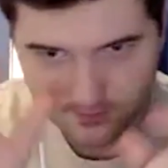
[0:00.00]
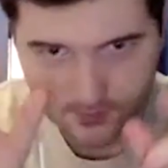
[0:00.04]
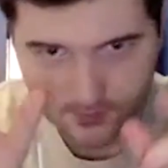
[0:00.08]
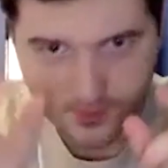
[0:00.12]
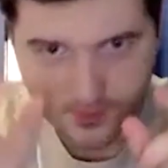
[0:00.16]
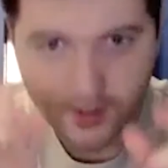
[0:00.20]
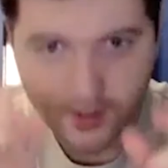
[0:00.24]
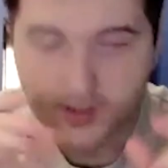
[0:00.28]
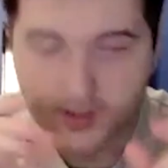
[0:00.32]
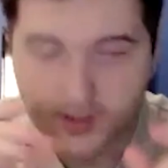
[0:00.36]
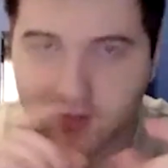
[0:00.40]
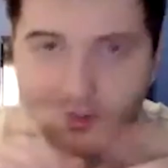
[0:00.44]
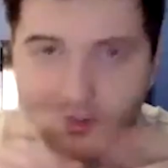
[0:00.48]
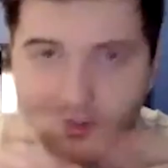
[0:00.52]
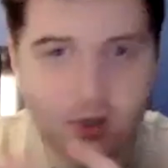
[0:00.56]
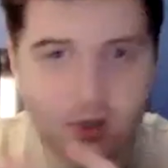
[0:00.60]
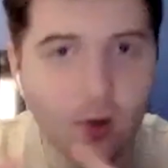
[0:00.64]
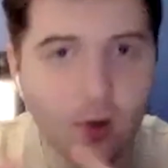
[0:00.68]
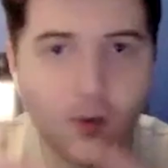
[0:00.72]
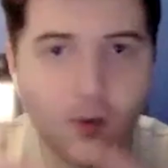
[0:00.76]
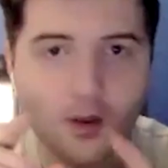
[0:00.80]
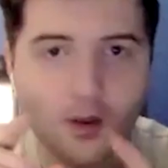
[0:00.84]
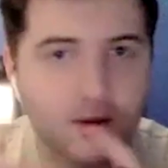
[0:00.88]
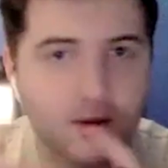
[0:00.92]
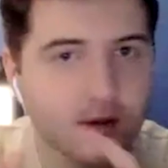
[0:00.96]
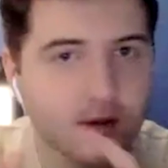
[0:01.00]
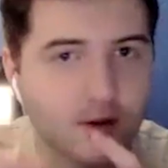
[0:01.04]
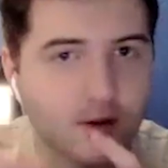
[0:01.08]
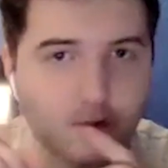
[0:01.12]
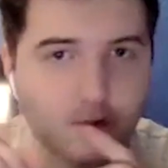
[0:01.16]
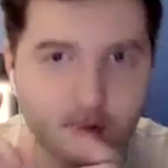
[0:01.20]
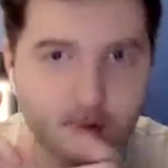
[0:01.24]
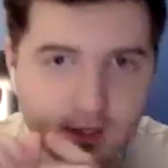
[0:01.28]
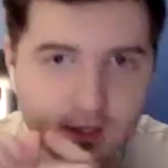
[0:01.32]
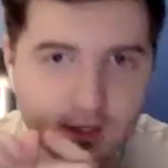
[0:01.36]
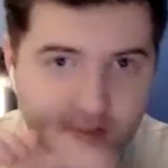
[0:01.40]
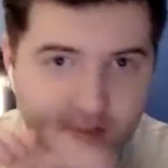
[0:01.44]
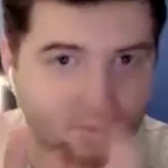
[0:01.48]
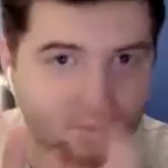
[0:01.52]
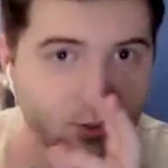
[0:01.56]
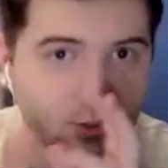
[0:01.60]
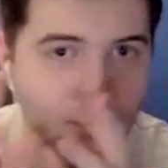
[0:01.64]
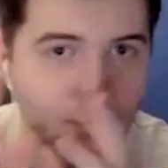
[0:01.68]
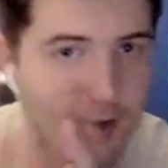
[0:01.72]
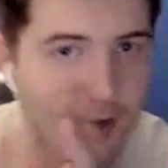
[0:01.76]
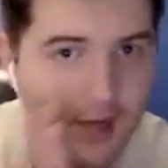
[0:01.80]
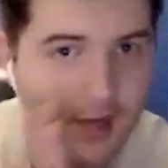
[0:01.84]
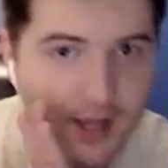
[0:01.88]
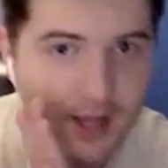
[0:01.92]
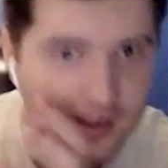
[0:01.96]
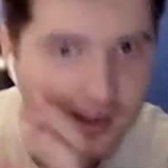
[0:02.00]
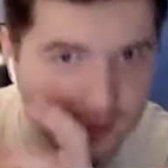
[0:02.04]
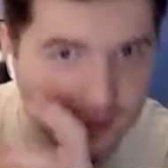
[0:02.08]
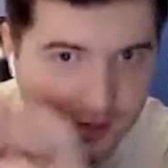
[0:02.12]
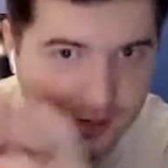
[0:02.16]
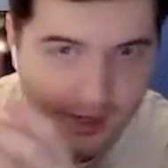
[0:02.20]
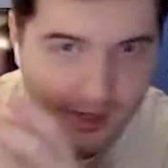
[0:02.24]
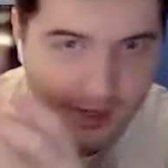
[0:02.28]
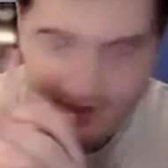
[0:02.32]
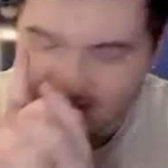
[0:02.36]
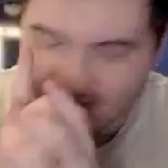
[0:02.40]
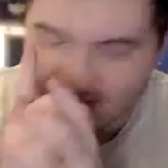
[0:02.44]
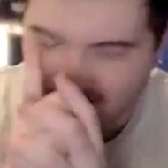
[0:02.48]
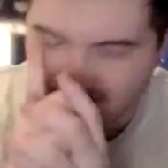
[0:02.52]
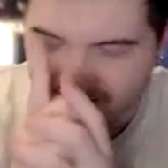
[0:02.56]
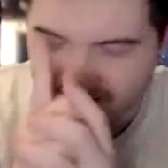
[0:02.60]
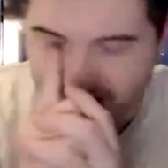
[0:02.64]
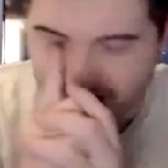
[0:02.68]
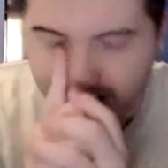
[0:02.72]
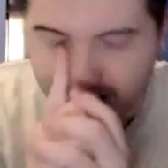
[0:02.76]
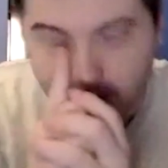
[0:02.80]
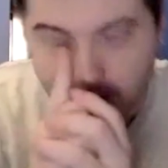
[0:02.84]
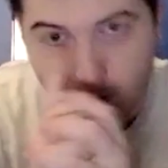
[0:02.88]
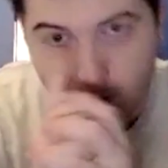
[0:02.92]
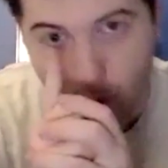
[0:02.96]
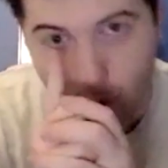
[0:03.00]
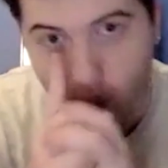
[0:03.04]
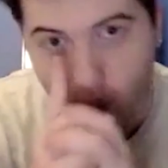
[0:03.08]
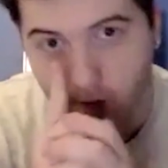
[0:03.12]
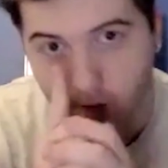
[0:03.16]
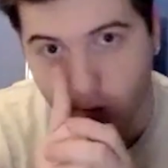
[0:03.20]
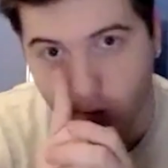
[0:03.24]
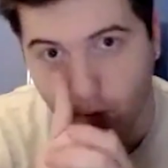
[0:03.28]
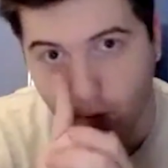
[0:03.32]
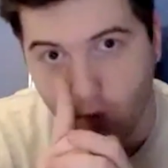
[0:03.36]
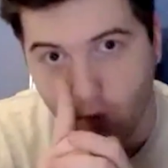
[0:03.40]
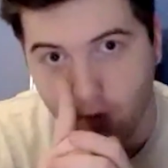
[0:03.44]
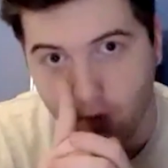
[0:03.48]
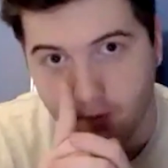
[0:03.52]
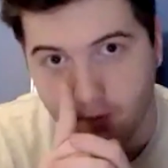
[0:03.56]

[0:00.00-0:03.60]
because you don't want it a little, because you put it a second more warm,